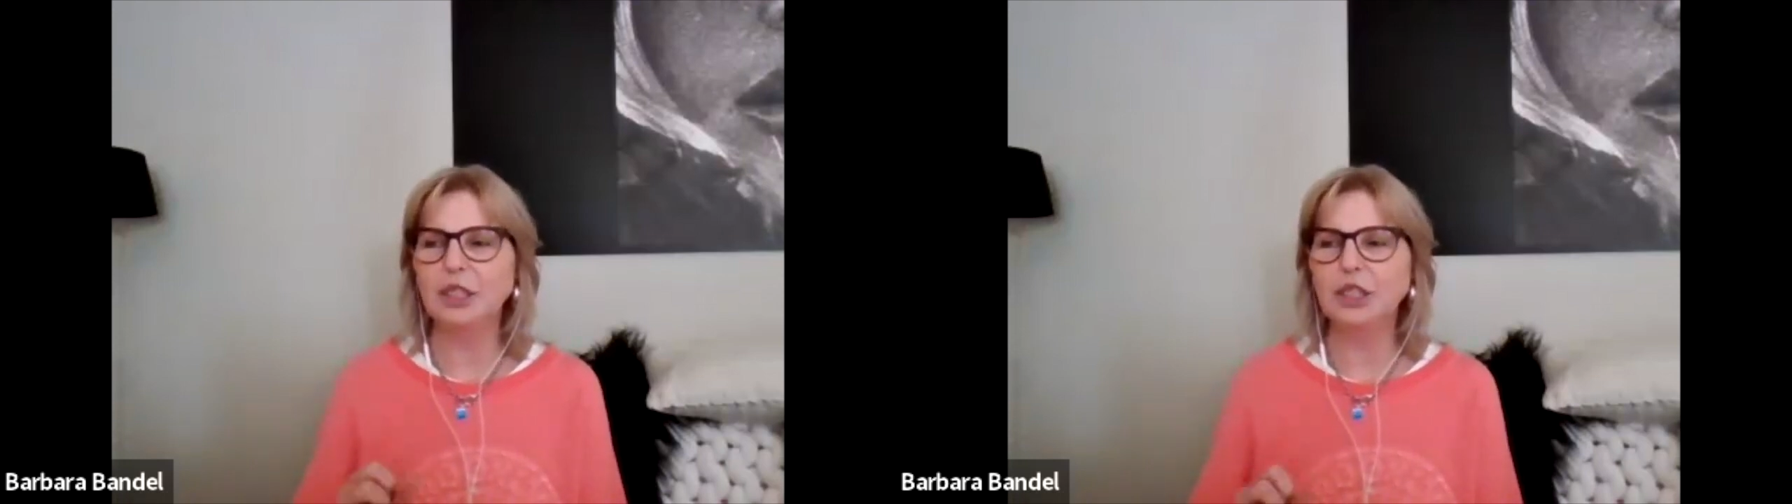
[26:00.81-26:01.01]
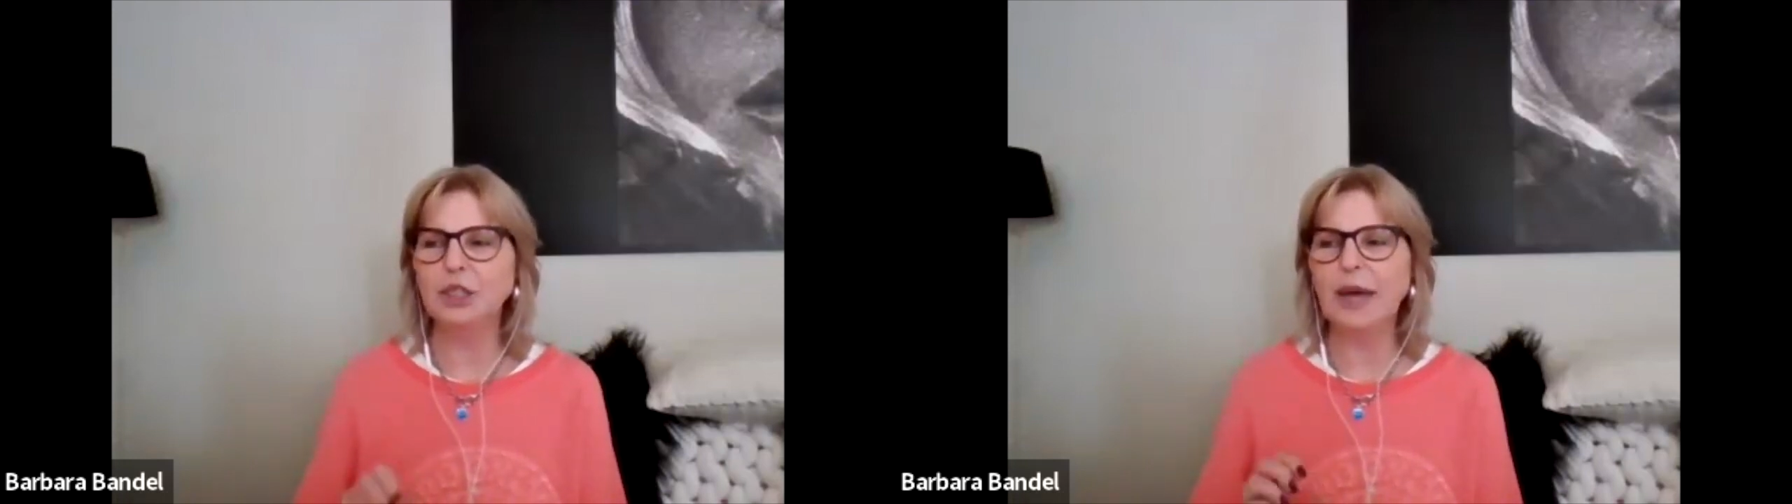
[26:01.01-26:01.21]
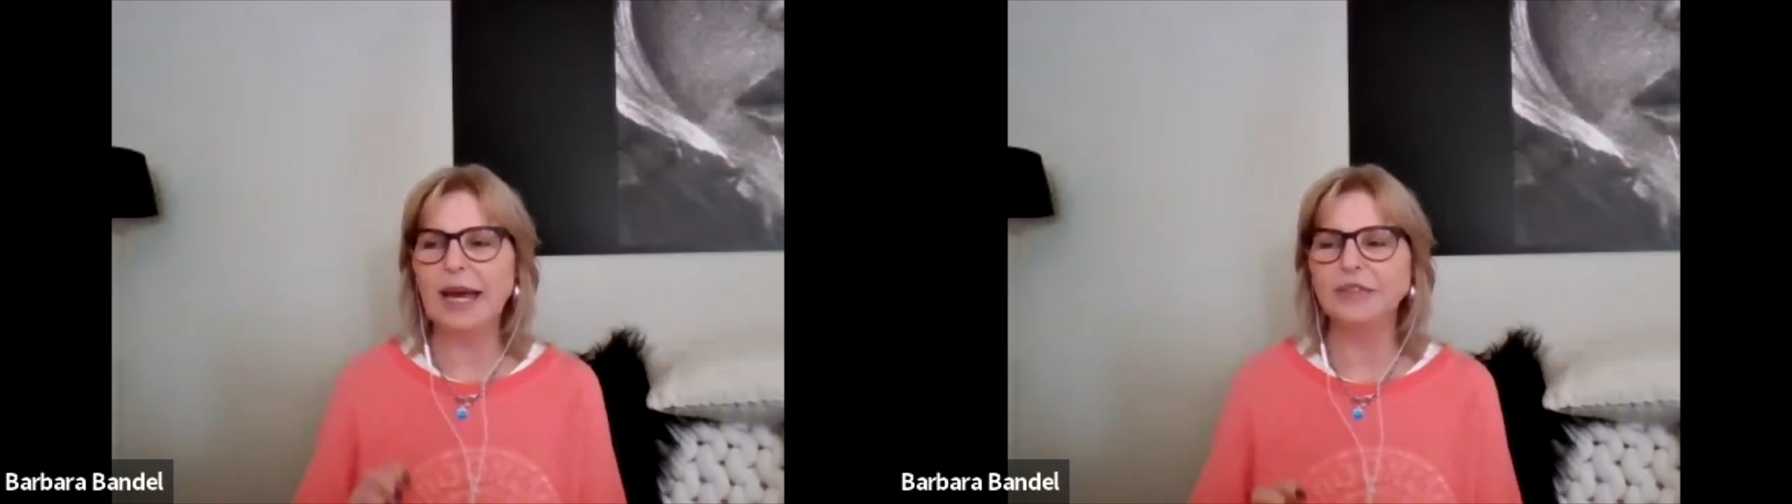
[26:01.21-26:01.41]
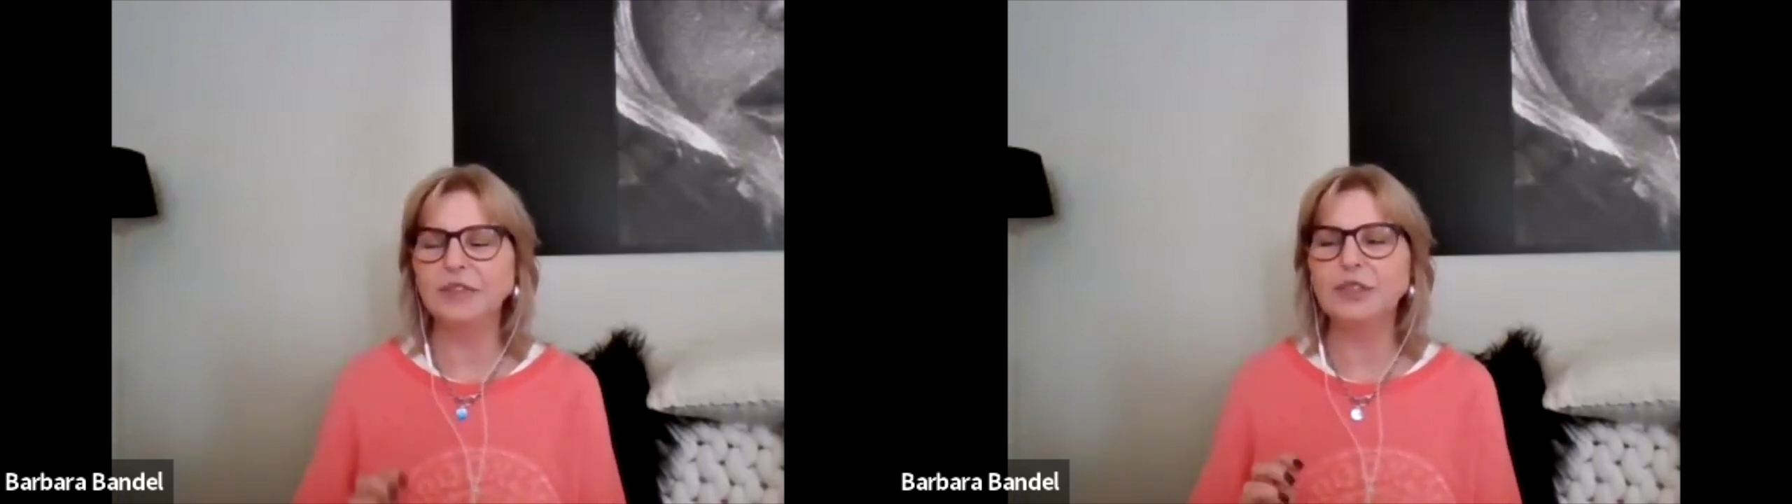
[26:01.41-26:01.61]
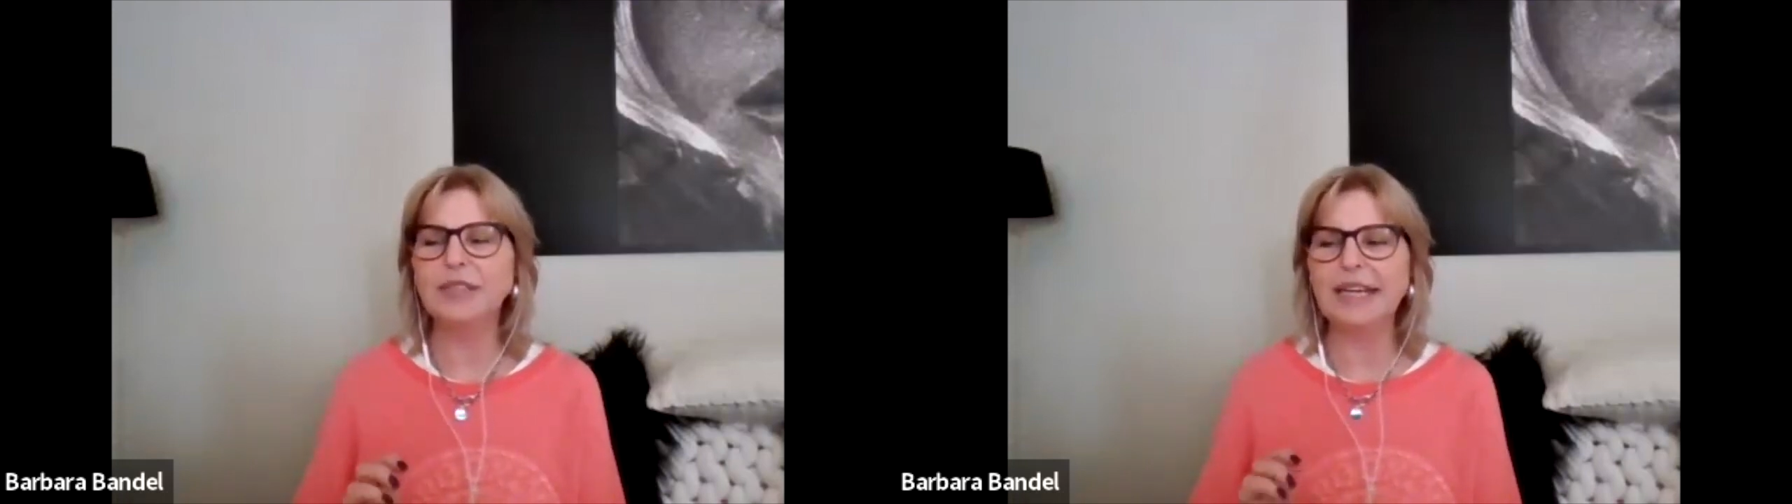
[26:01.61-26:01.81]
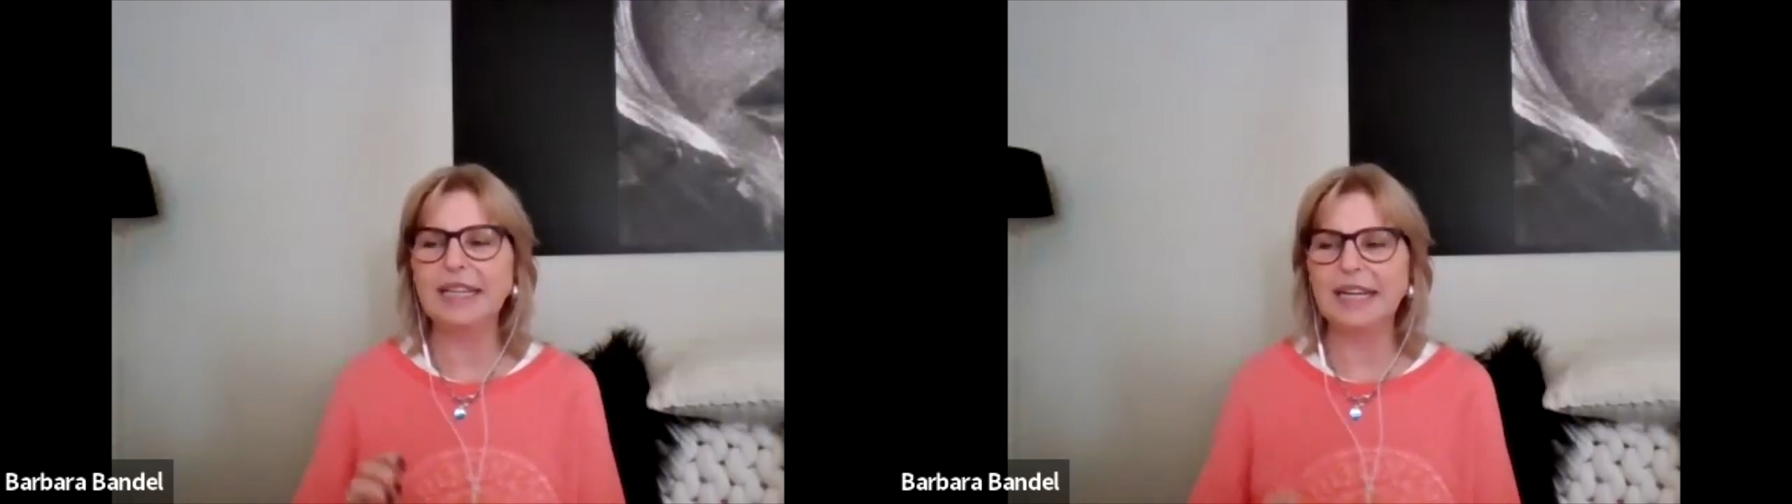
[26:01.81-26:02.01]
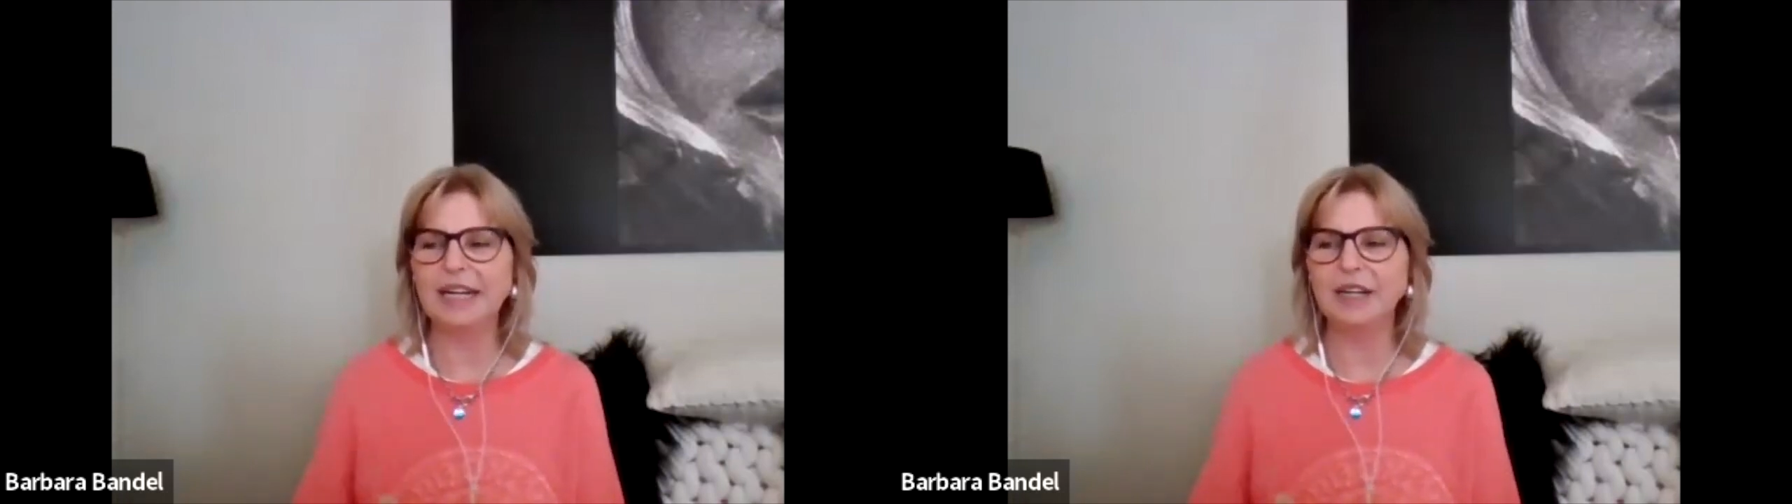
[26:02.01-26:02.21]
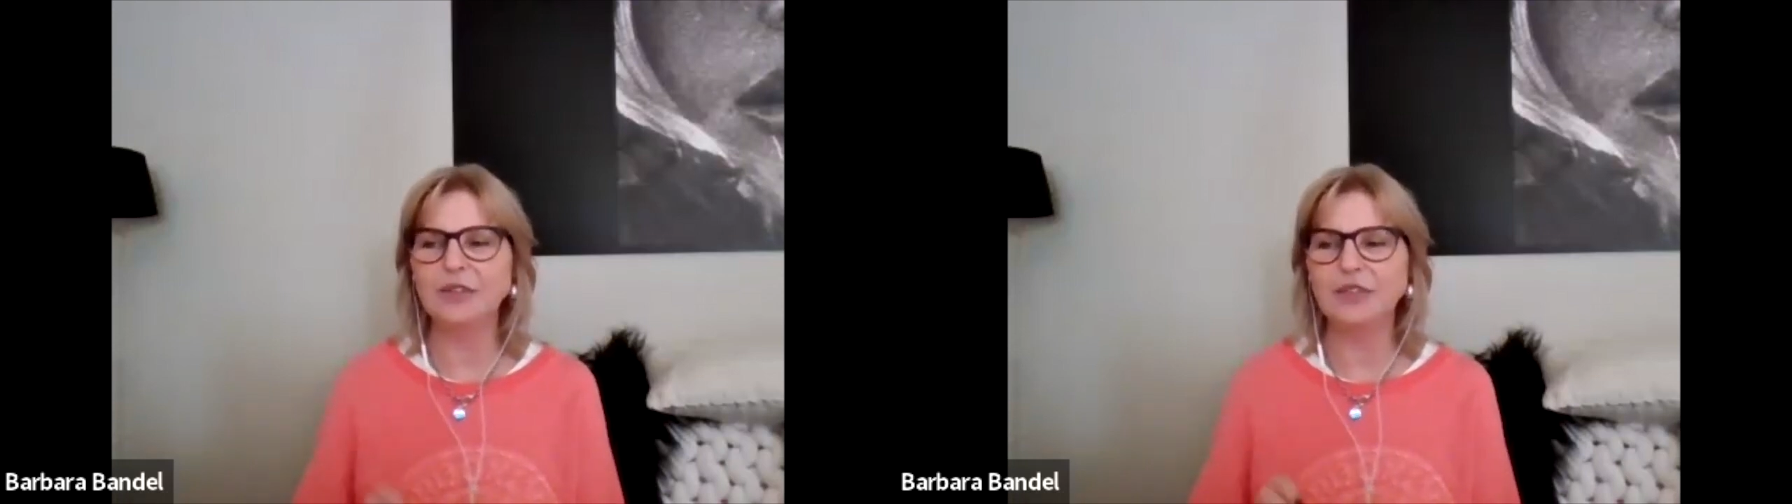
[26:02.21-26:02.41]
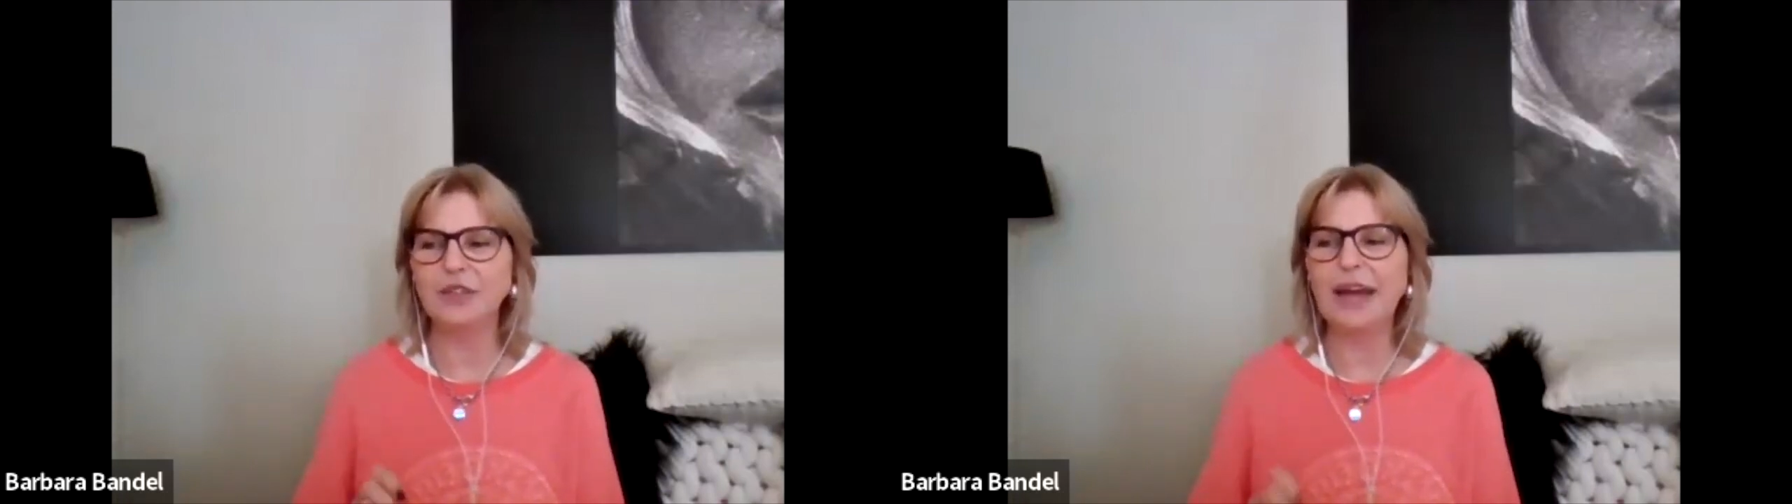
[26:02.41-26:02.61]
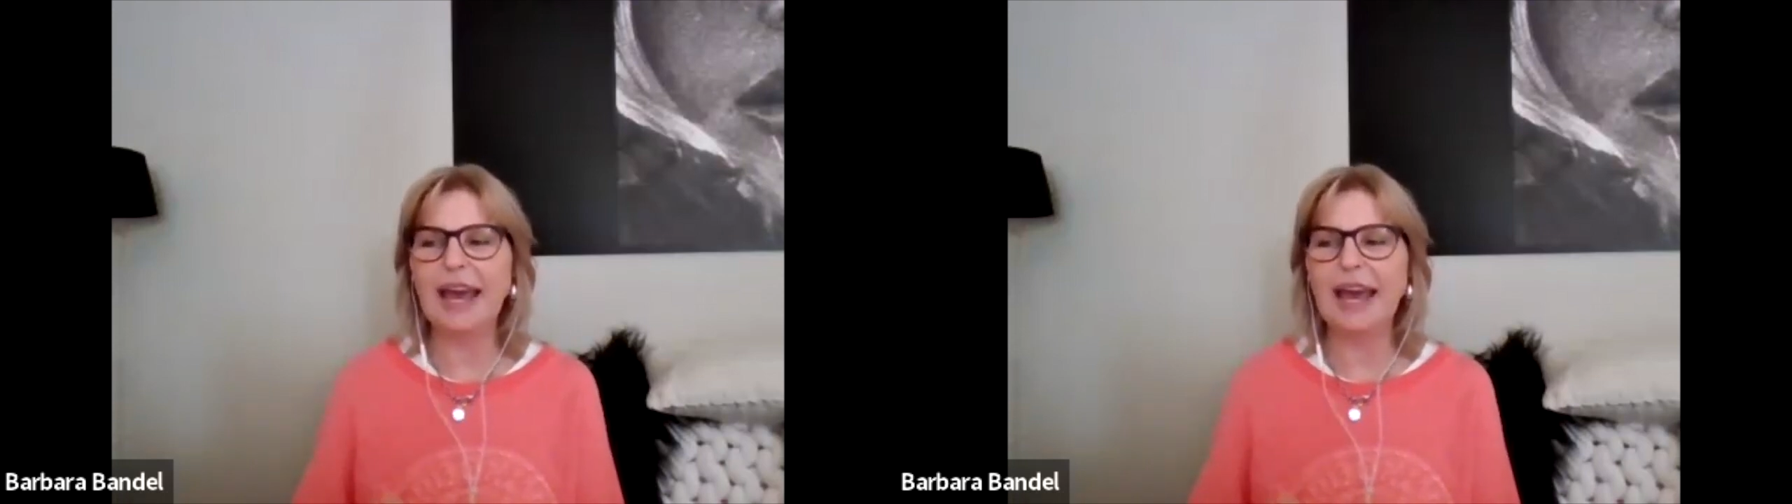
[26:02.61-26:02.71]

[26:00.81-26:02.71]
you have to take care of your